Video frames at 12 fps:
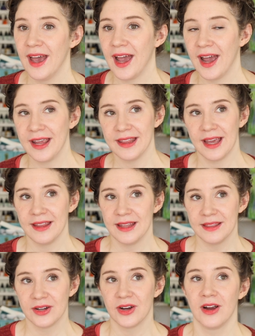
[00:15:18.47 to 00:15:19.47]
I, I
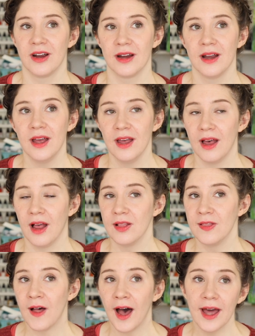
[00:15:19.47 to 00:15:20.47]
think there are a
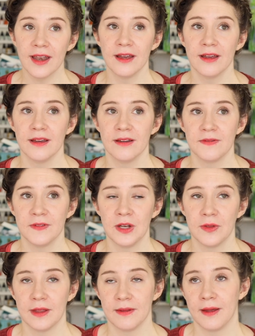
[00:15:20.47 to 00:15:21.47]
lot of, you
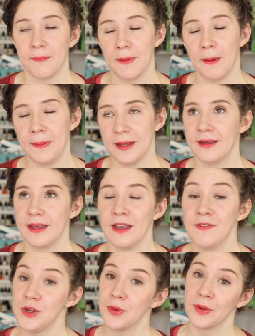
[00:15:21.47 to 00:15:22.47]
know, the, a, a big,
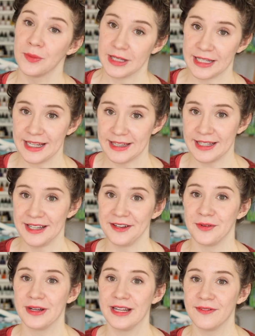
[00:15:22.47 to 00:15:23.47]
if you are really in the nitty
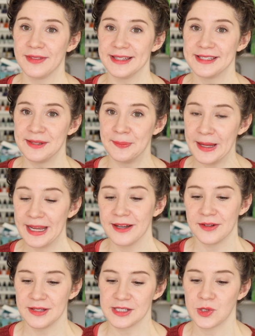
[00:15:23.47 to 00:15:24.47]
gritty of this debate
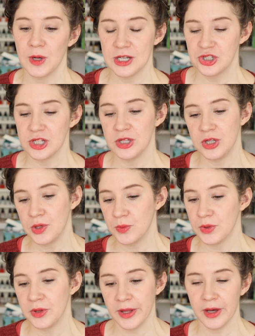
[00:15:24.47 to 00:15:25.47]
or this question, you
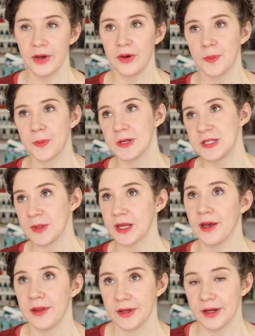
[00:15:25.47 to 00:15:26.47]
will know
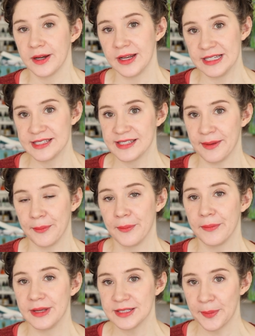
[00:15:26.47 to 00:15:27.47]
Prismacolor is some,
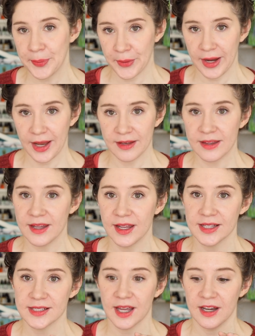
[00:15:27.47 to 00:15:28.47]
is a brand that
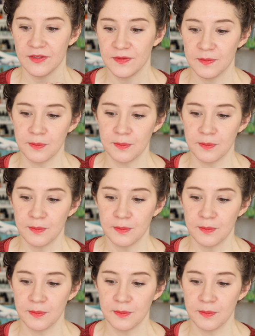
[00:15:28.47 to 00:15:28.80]
gets kind of